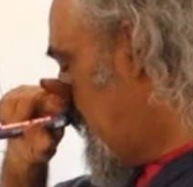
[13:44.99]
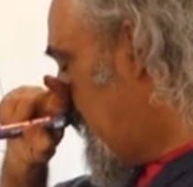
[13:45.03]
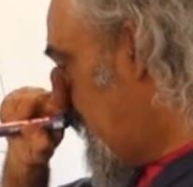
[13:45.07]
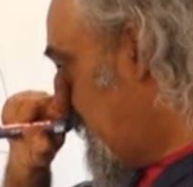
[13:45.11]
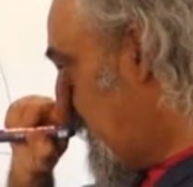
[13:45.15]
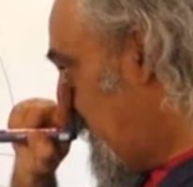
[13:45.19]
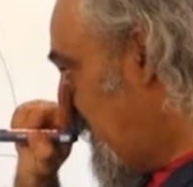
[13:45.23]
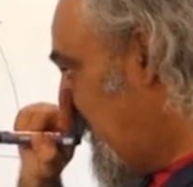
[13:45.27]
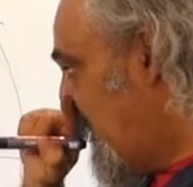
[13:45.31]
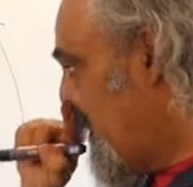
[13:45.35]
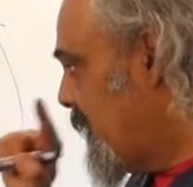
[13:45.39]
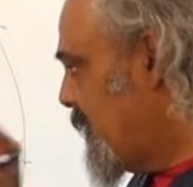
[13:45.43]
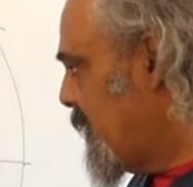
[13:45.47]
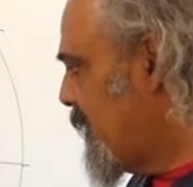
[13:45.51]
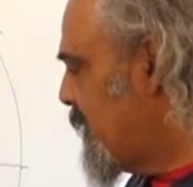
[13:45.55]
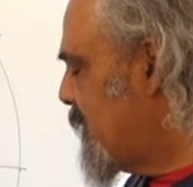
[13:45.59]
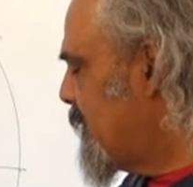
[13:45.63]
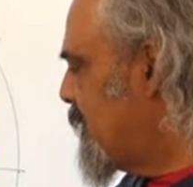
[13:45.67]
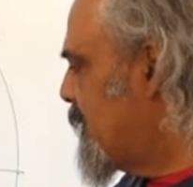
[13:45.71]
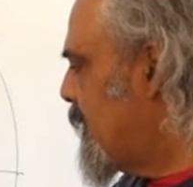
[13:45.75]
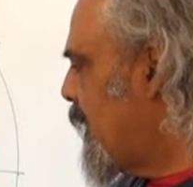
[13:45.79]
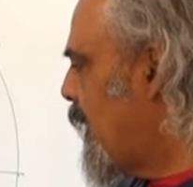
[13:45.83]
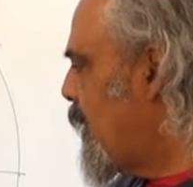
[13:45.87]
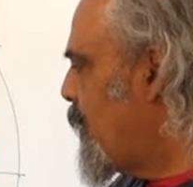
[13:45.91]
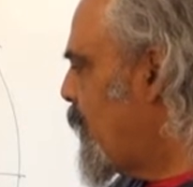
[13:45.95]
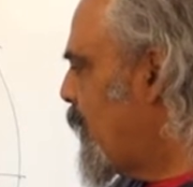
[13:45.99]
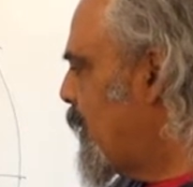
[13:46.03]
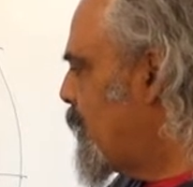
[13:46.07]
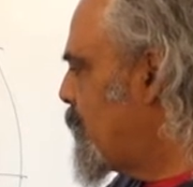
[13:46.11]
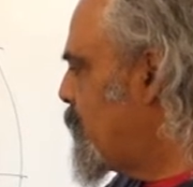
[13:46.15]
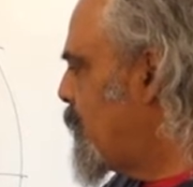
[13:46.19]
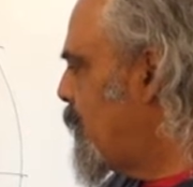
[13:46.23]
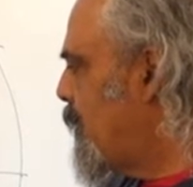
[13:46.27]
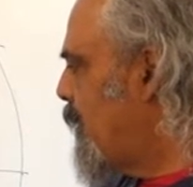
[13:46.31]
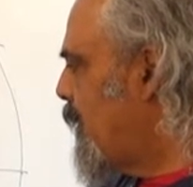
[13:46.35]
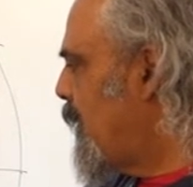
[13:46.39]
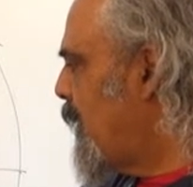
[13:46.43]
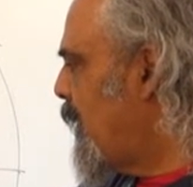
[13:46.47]
And this is how I
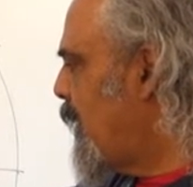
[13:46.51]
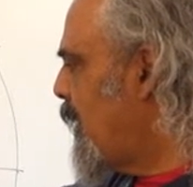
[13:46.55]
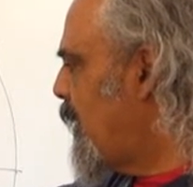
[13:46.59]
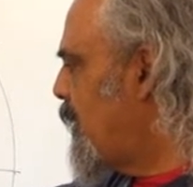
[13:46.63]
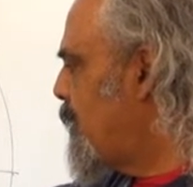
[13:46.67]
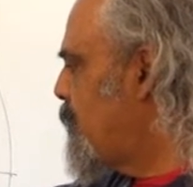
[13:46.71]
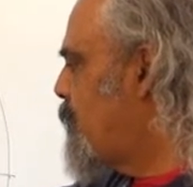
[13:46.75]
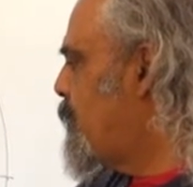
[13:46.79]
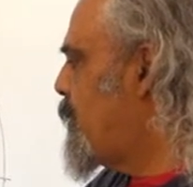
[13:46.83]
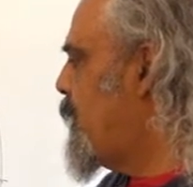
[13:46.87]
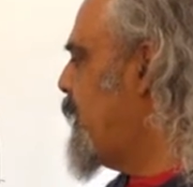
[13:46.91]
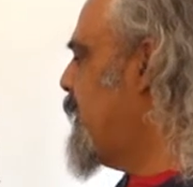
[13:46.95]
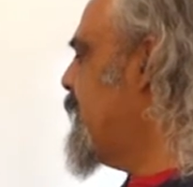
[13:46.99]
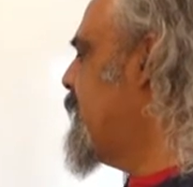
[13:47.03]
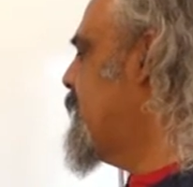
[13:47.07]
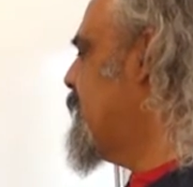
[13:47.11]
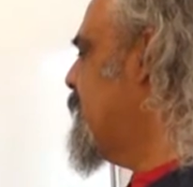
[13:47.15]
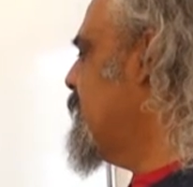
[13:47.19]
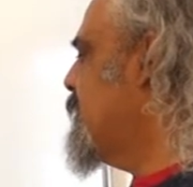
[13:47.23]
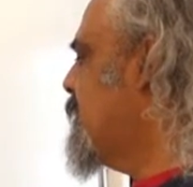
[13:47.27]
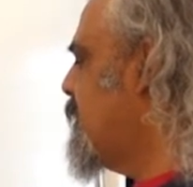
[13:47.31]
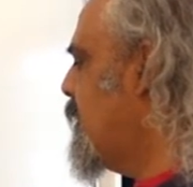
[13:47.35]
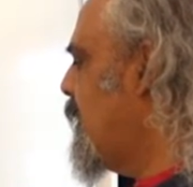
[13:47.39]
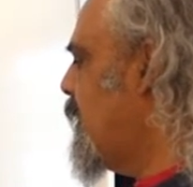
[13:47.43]
break it.